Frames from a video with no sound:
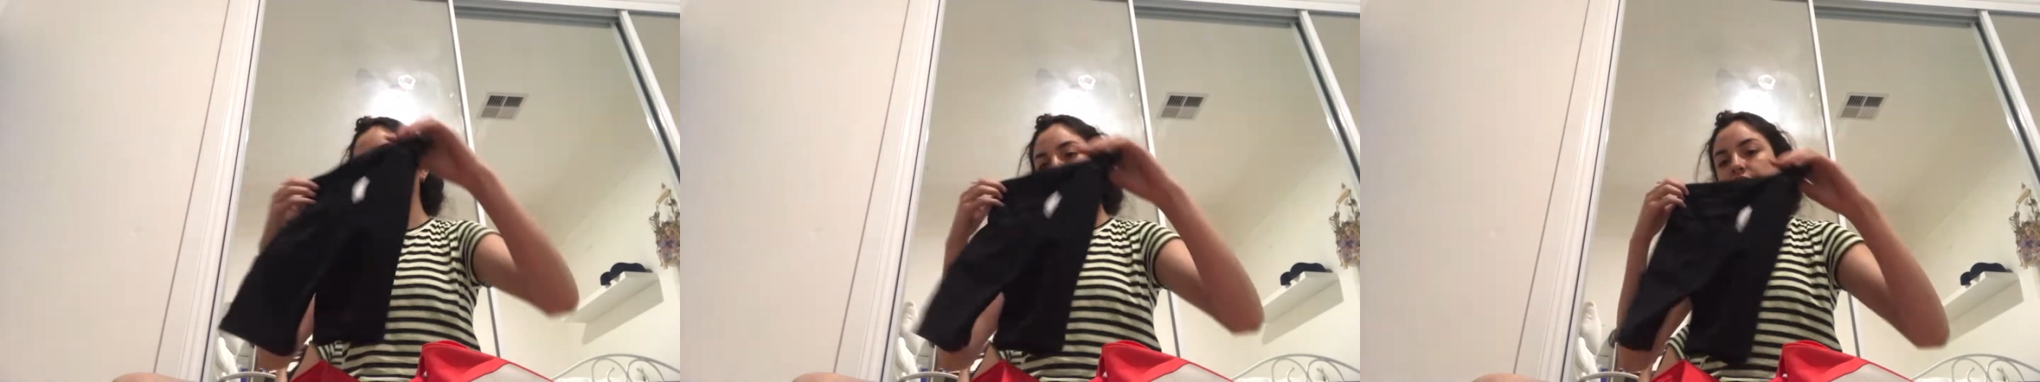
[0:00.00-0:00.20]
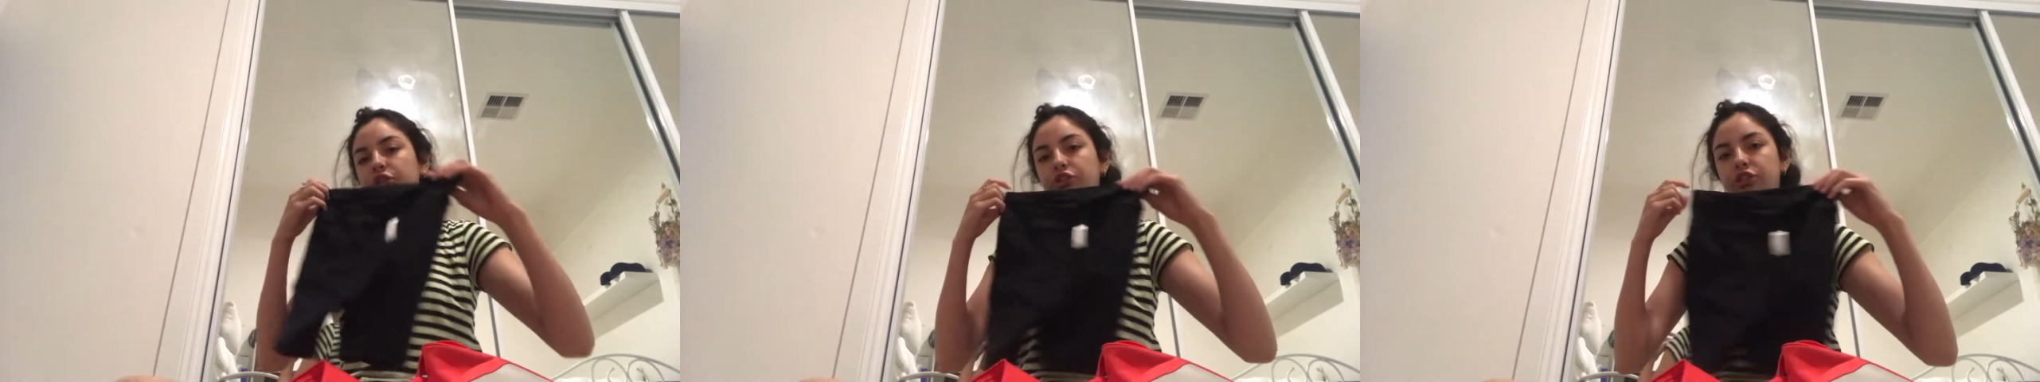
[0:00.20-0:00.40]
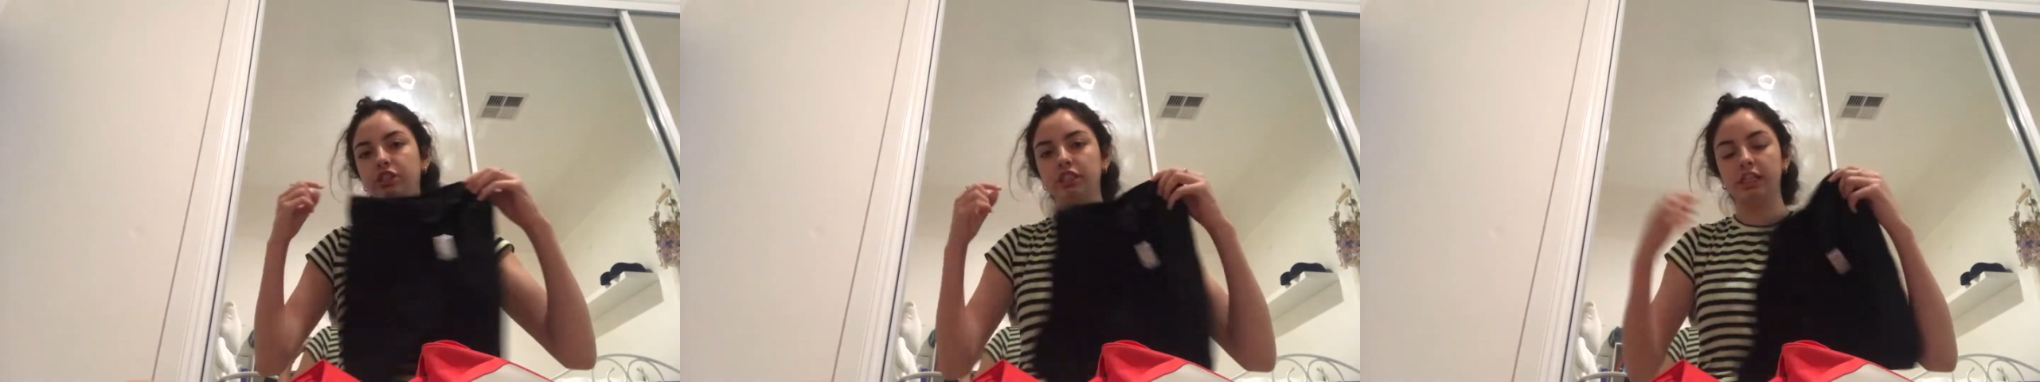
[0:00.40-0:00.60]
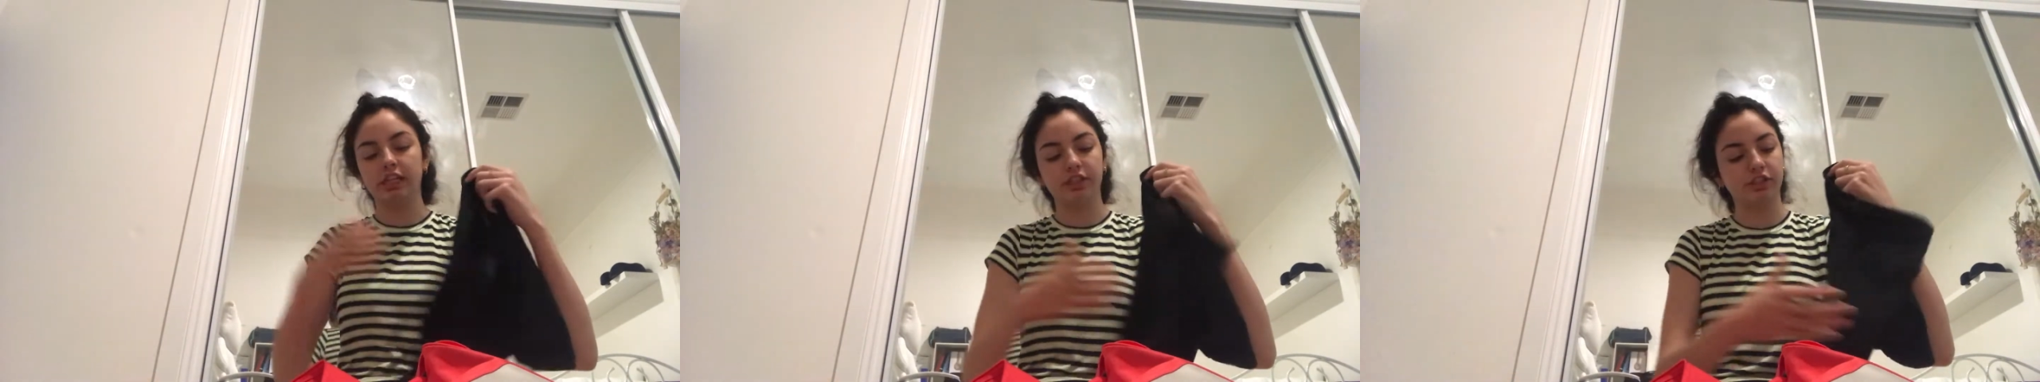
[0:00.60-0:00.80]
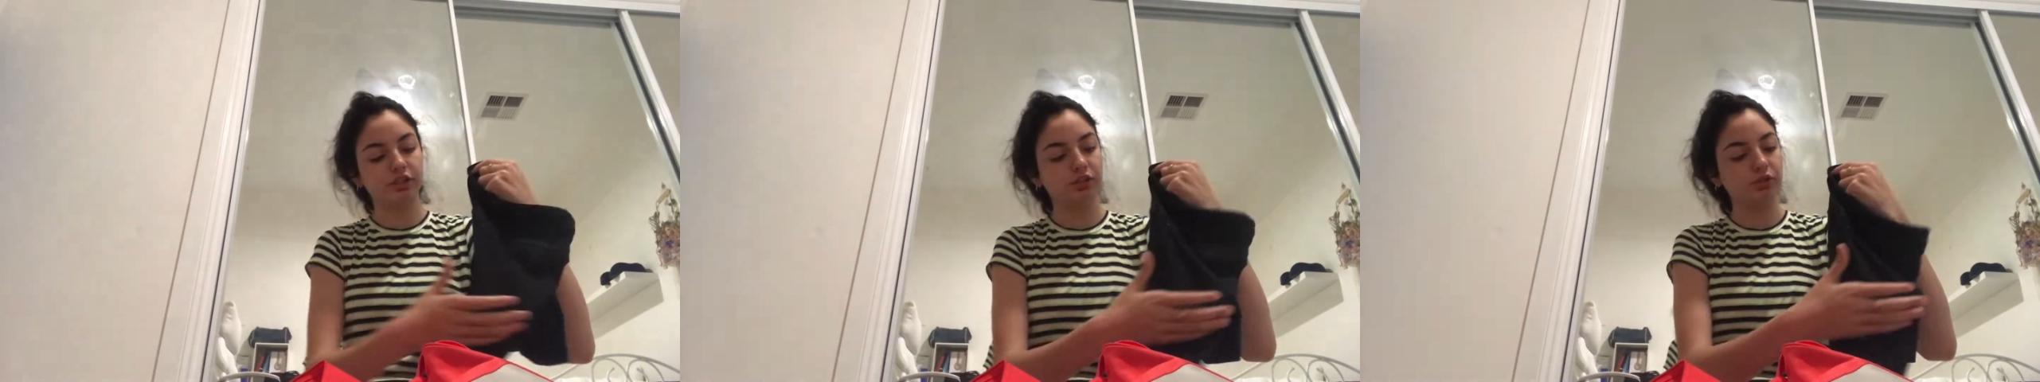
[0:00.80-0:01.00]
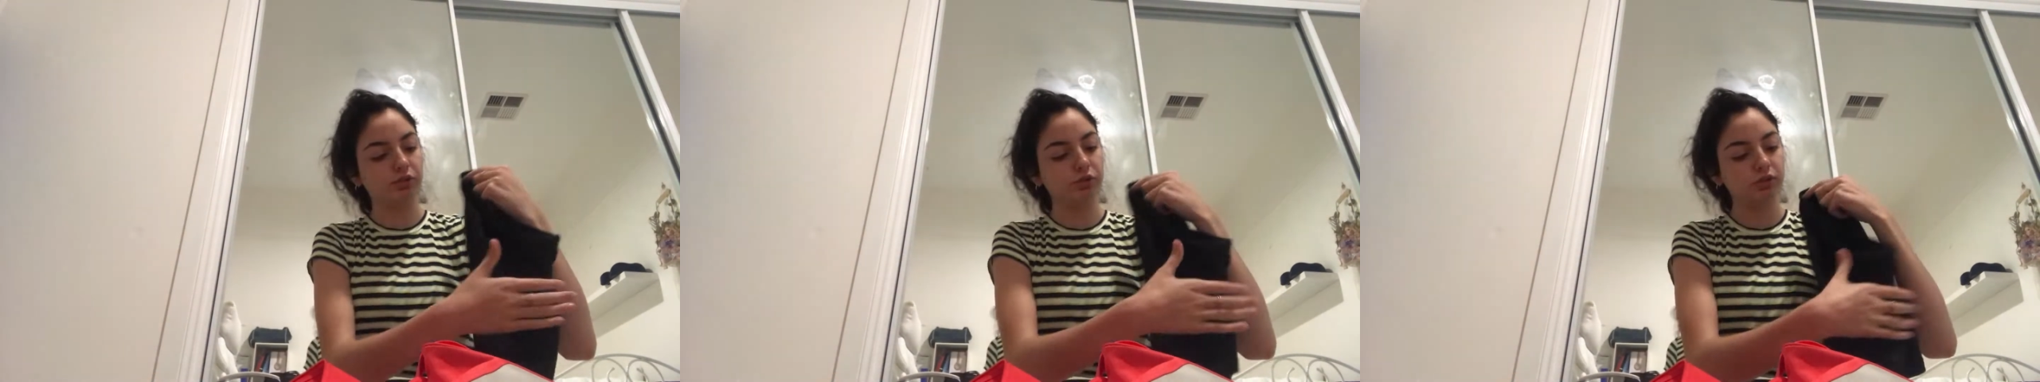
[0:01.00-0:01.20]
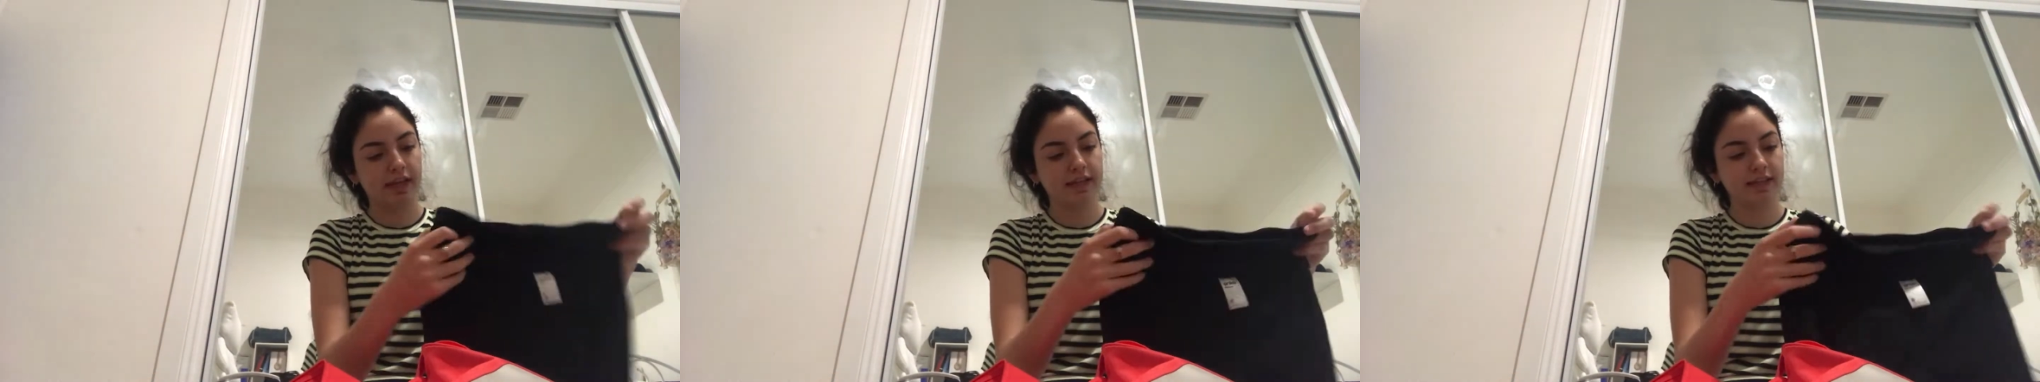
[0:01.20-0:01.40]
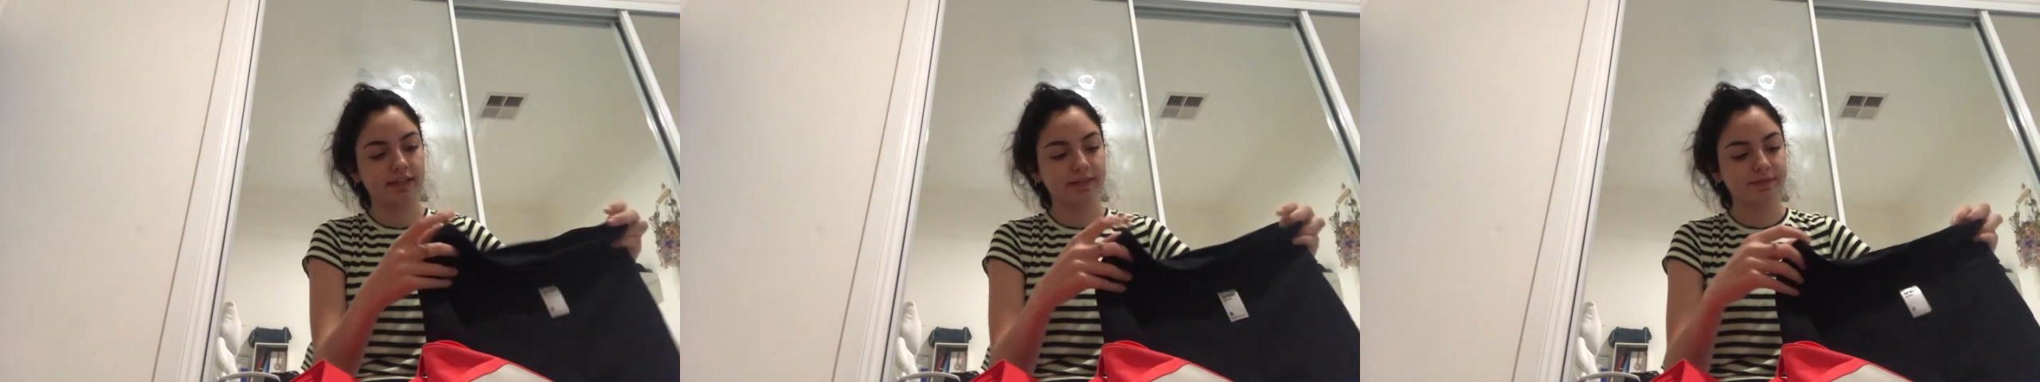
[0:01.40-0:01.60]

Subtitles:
country today at school and